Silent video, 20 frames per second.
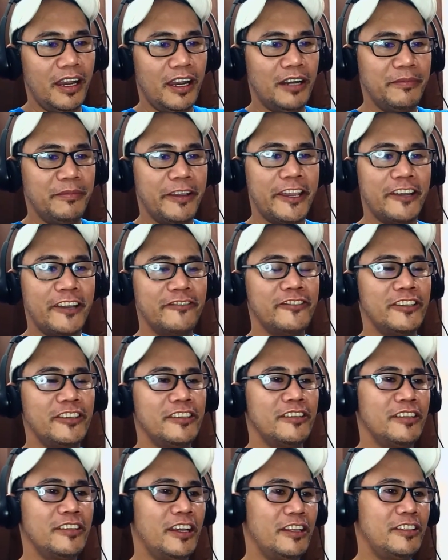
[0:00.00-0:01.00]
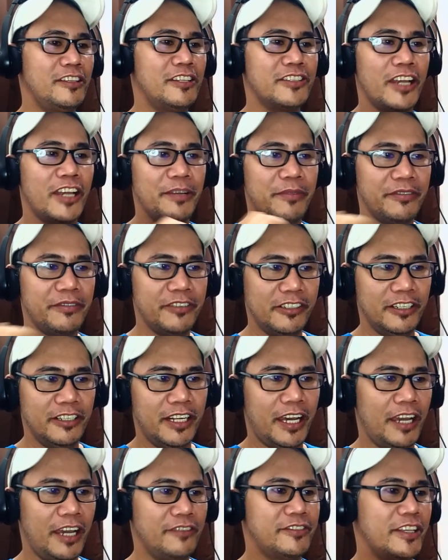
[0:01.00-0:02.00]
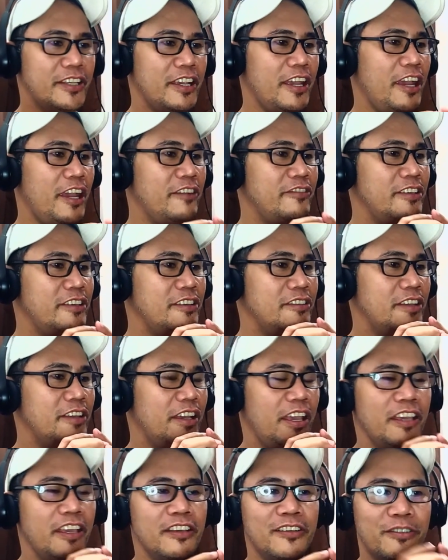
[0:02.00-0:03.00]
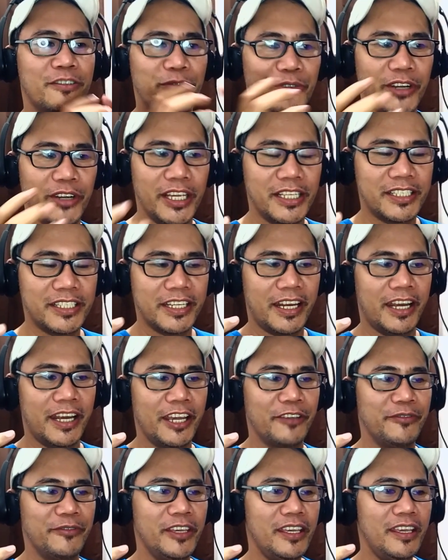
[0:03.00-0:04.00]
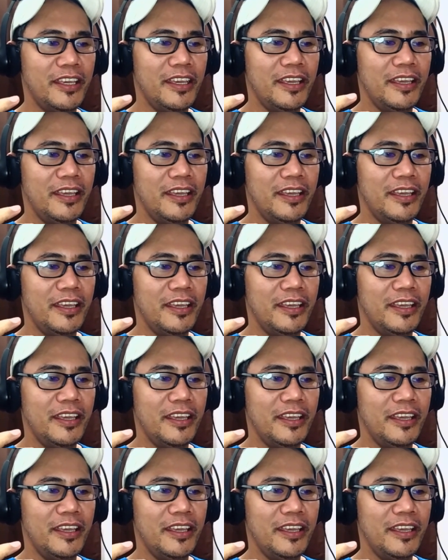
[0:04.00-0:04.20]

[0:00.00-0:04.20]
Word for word: um, having the time of their lives, having a great time.